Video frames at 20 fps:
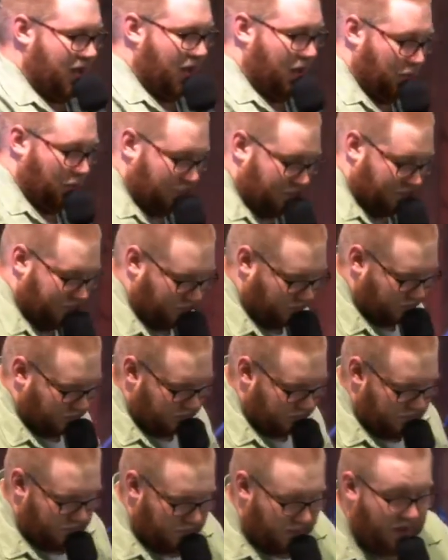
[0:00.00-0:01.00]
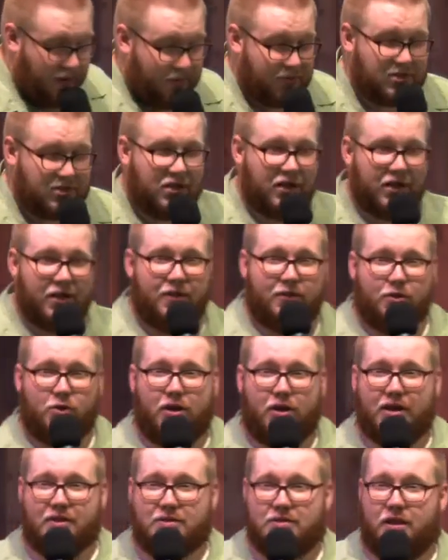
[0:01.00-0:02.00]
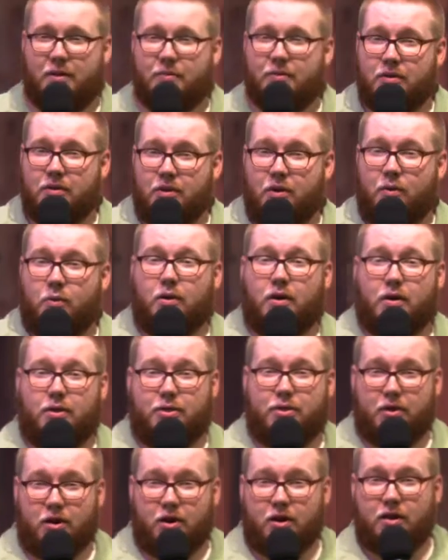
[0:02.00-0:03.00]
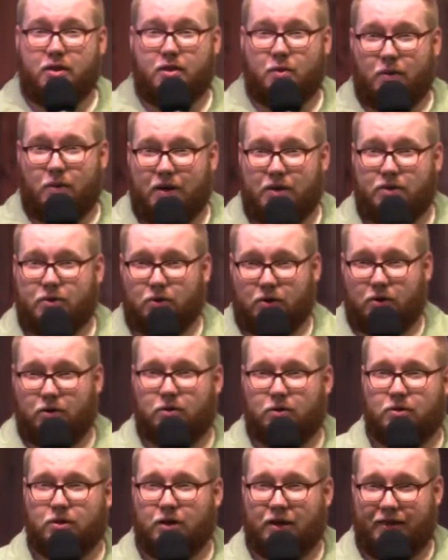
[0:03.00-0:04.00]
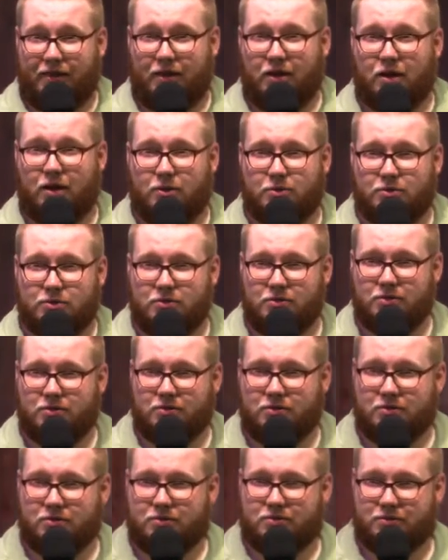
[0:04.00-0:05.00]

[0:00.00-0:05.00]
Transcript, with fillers: So, I'm just going to give you a heads up. We're a third of the way through in the notes.